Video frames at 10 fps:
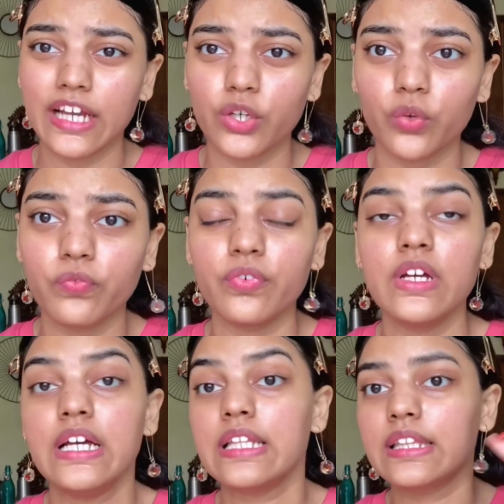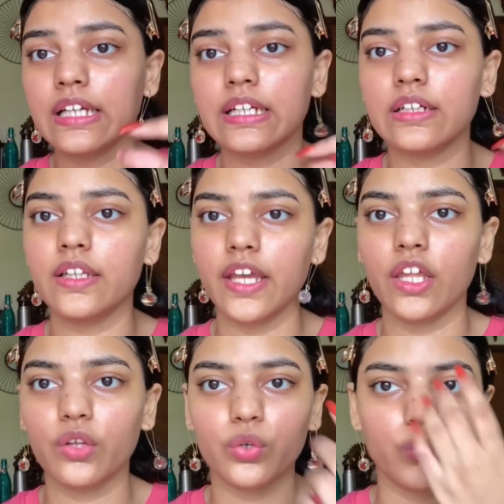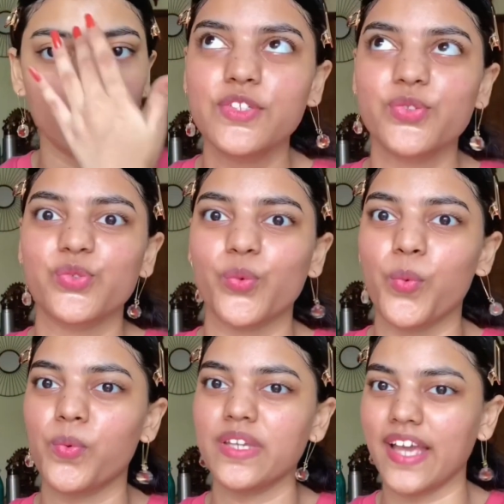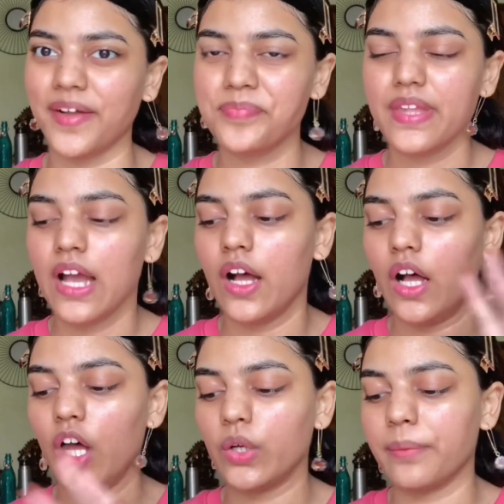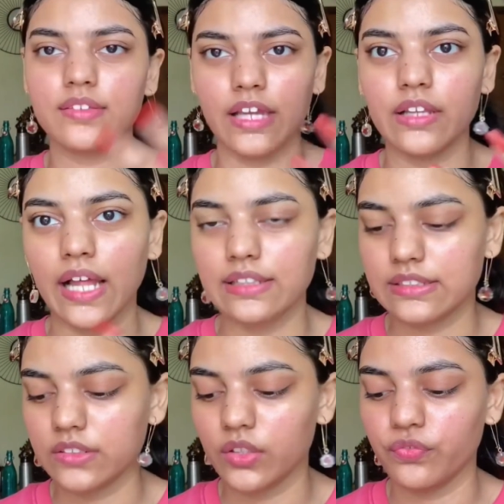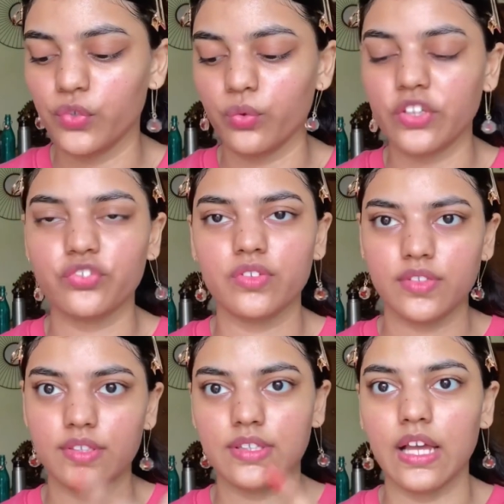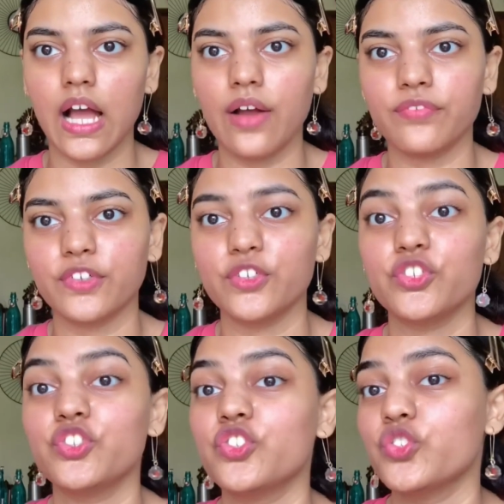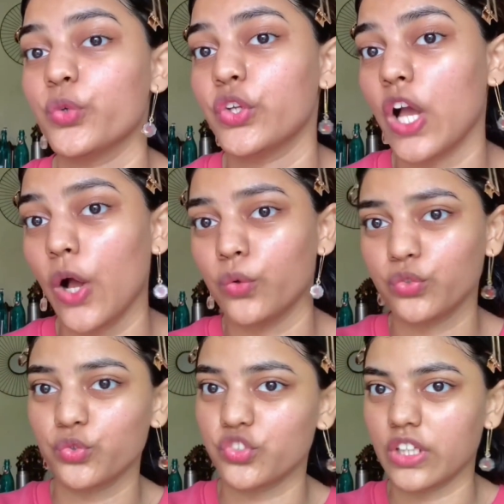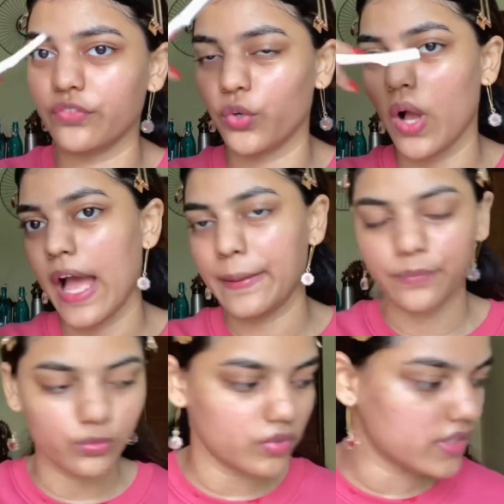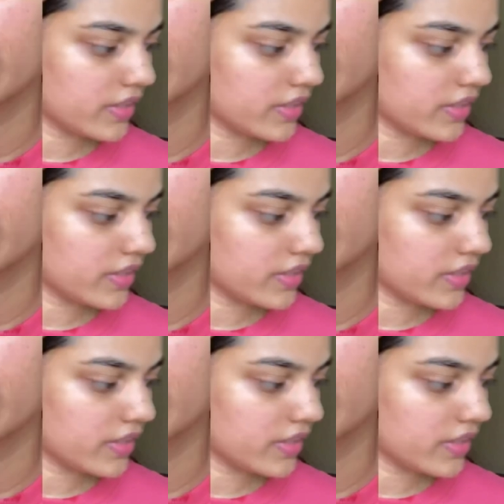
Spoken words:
of thicker hair growth. So yeah. Okay, I'll answer a few questions after showing you how to shave your eyebrows. So what